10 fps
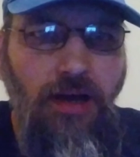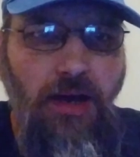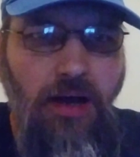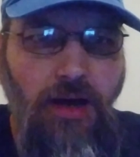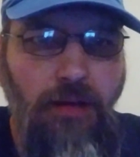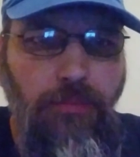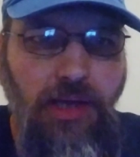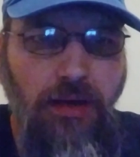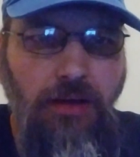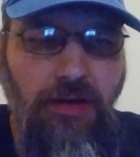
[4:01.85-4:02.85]
uh,
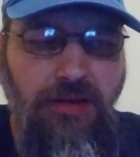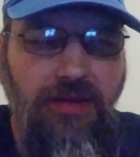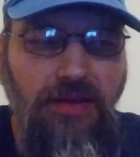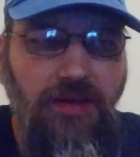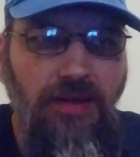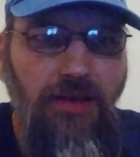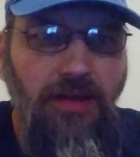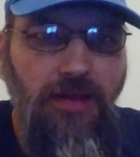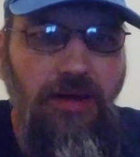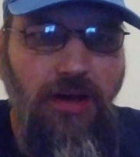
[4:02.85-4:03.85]
because
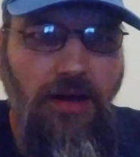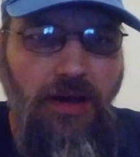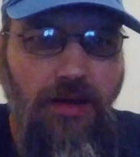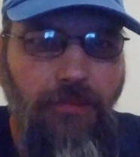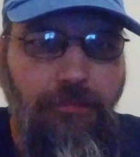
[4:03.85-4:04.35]
um,